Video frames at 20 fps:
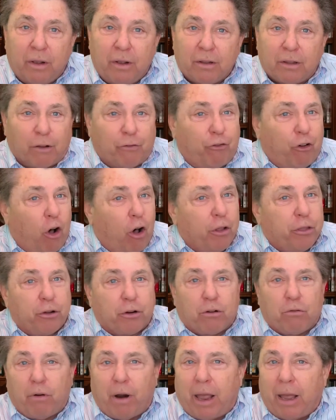The father
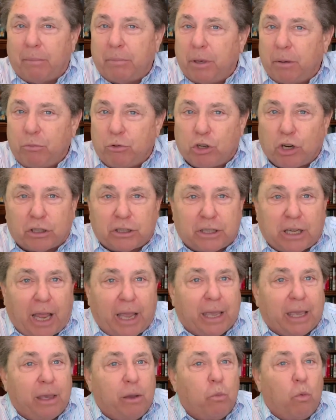grabbed him just
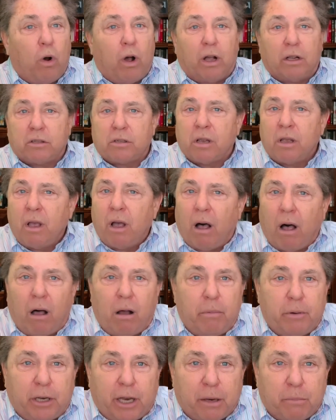like he was,
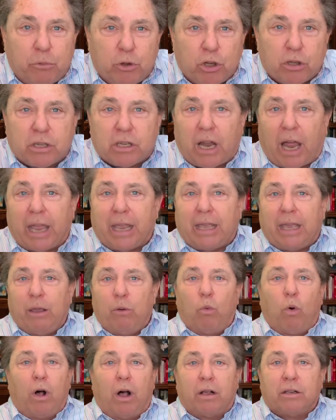hugged him just like he
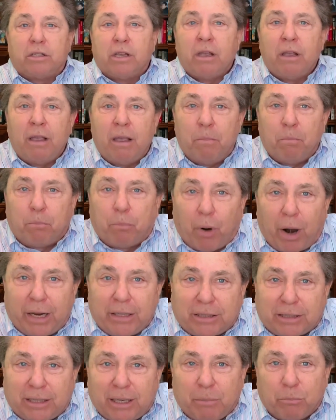was,
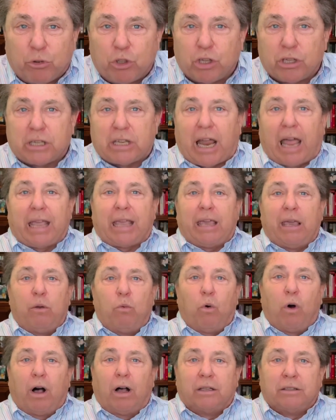embraced him just like he
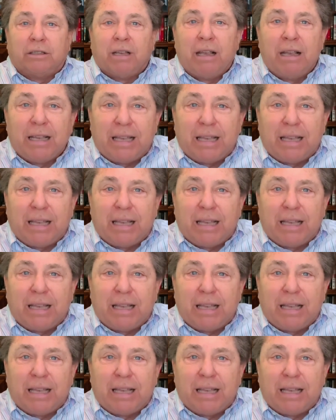was,